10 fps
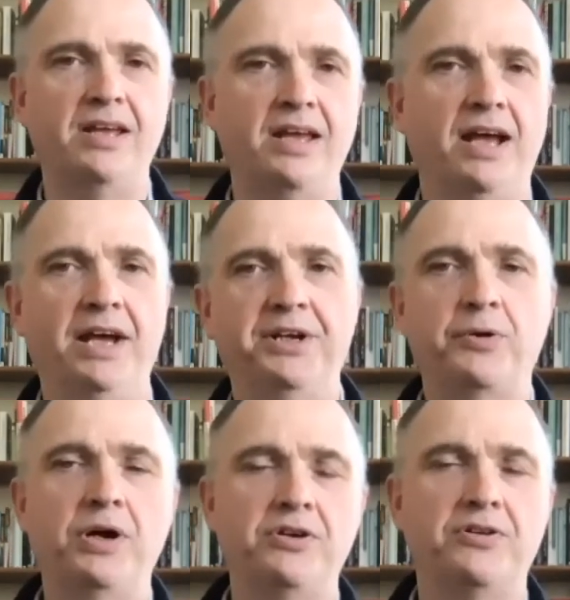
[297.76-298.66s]
And a
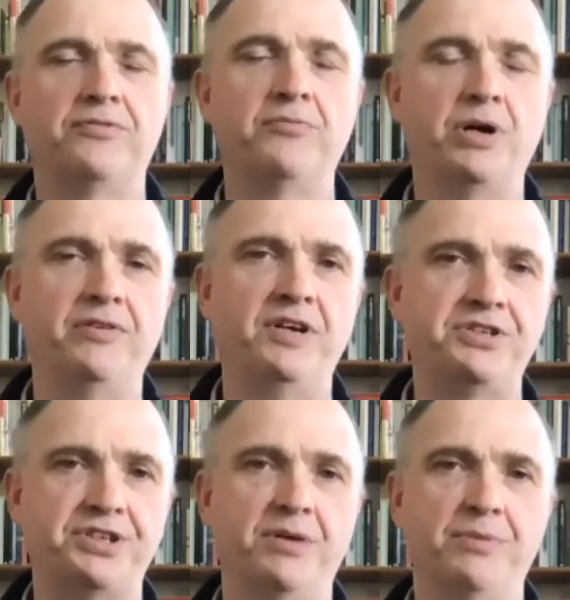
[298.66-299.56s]
quote from one of his
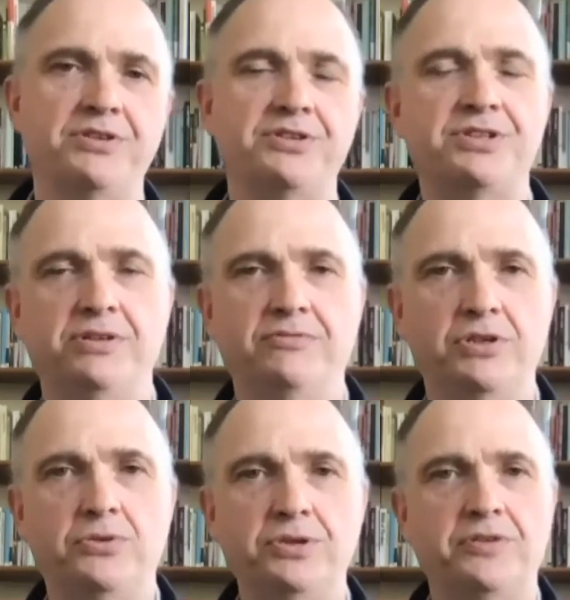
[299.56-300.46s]
sermons
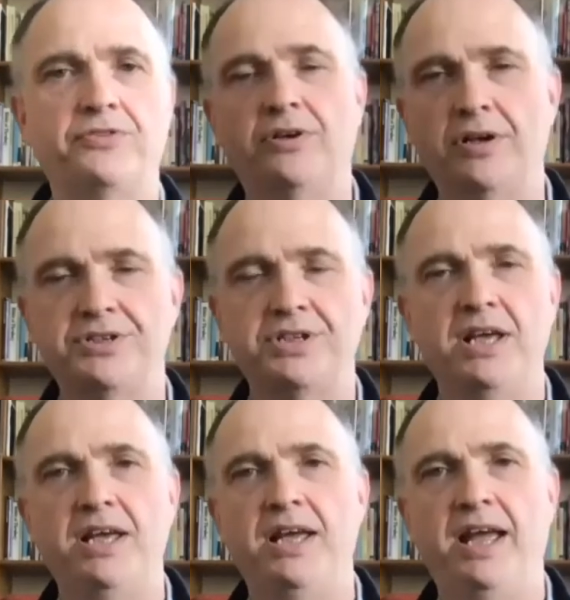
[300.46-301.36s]
recorded for us
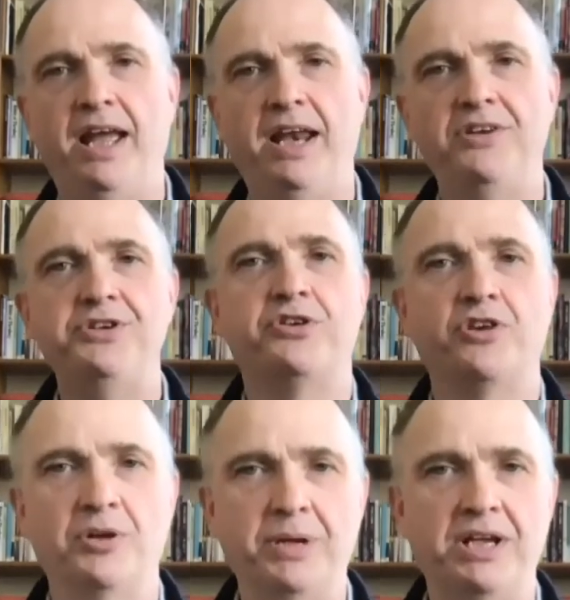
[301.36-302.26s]
in
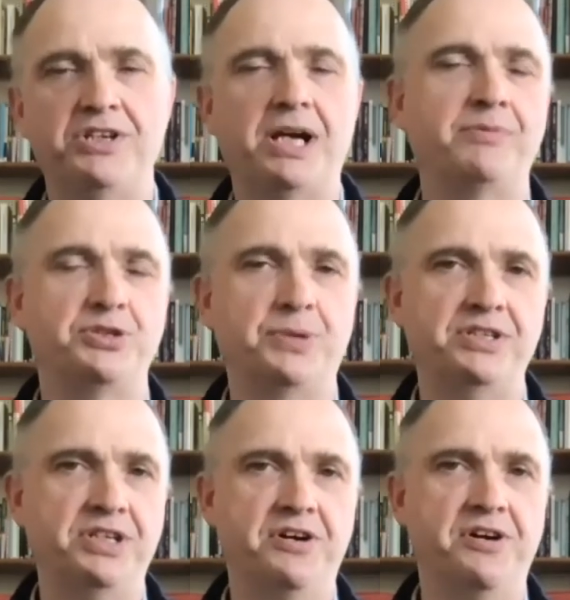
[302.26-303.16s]
Deuteronomy chapter
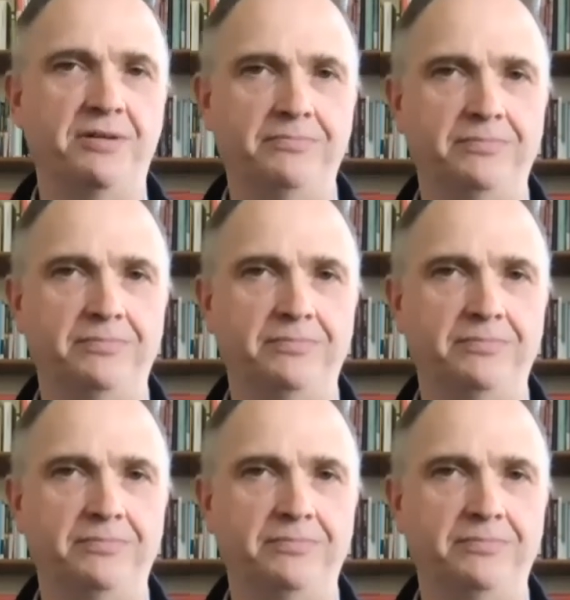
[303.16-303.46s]
29.